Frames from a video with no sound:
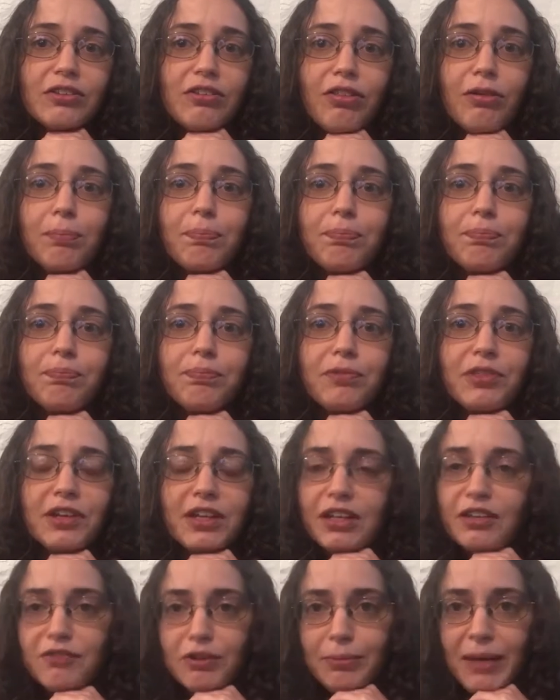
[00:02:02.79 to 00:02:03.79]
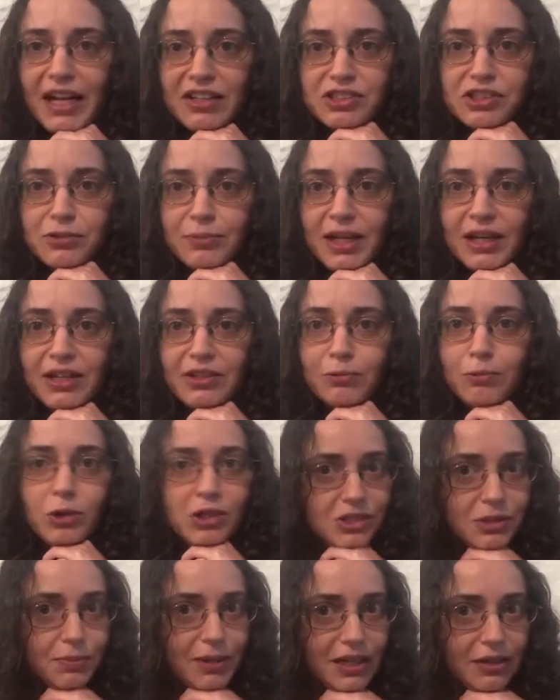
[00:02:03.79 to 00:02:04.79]
the evil mastermind
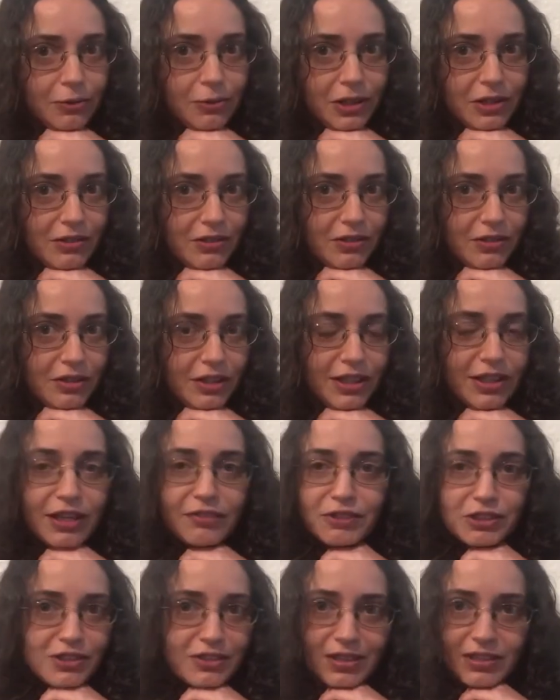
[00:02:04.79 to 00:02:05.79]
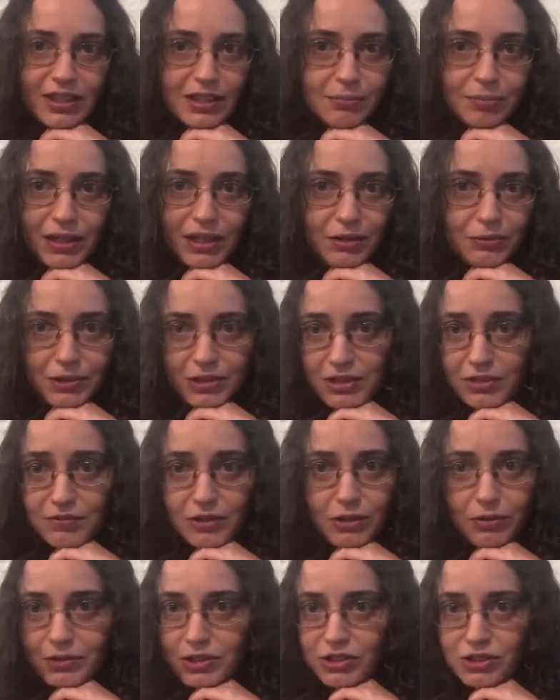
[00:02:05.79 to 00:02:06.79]
was a penguin. And ever since then, penguins have
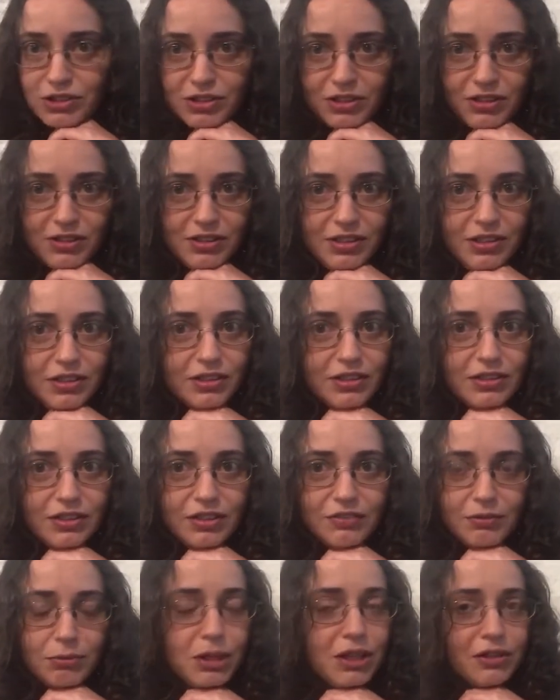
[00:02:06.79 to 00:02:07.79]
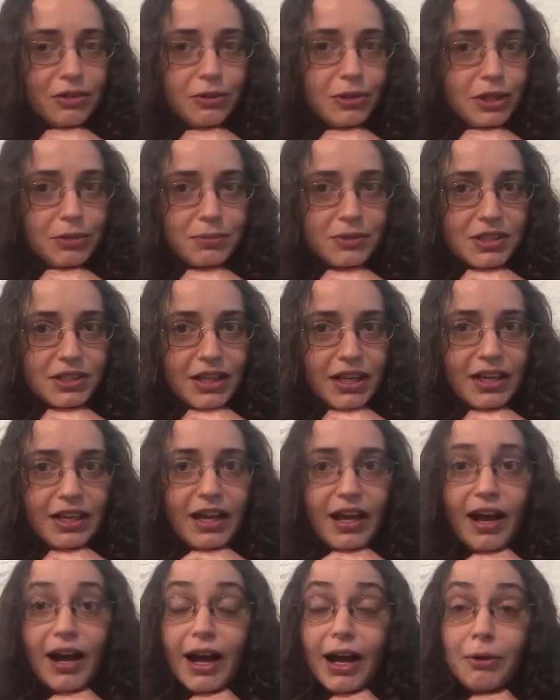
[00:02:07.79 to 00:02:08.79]
always just given me the creeps. And I
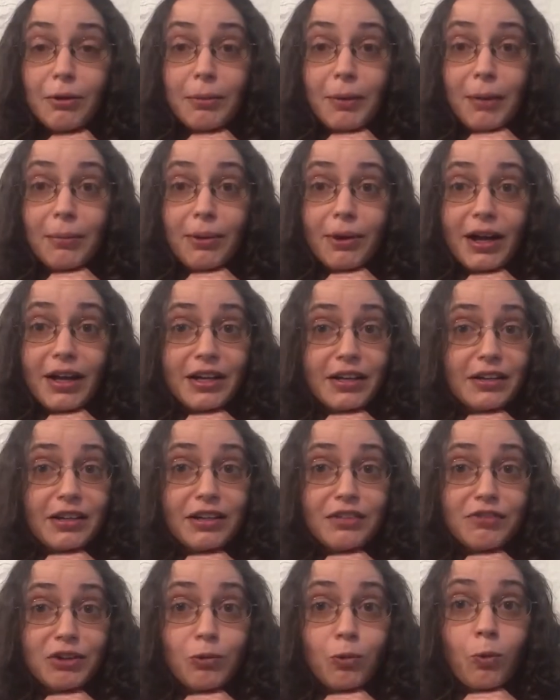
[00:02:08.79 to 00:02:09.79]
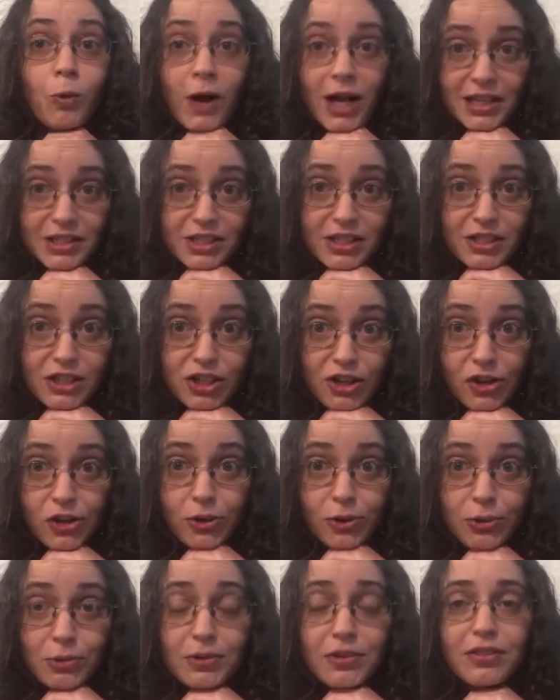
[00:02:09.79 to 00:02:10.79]
remember I didn't even want to
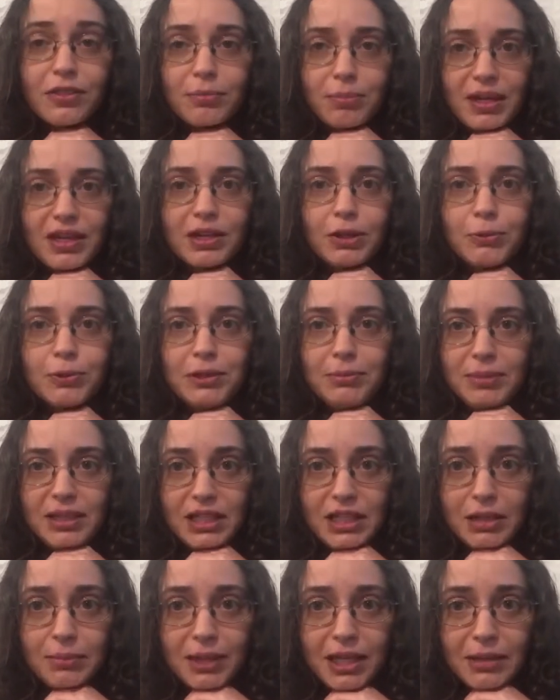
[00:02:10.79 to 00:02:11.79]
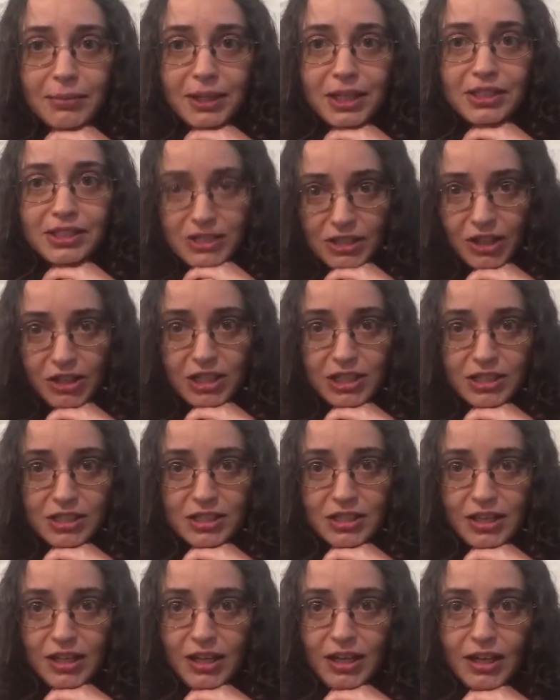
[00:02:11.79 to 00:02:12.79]
own the penguin Beanie Baby
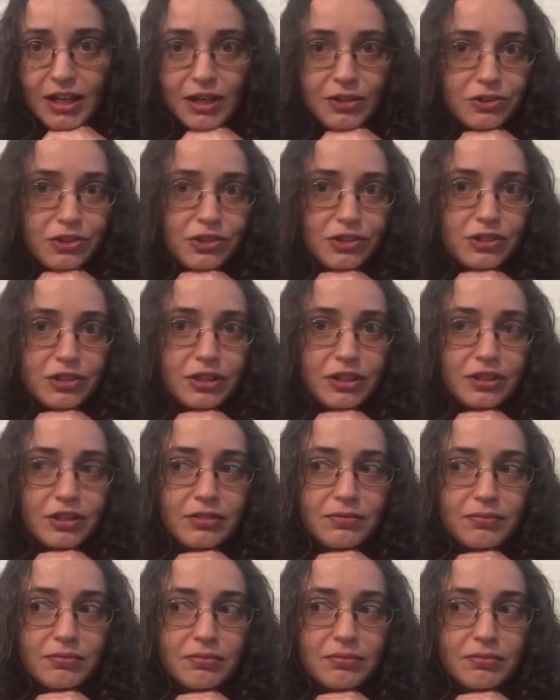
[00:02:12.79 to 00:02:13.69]
Tux. I was just like,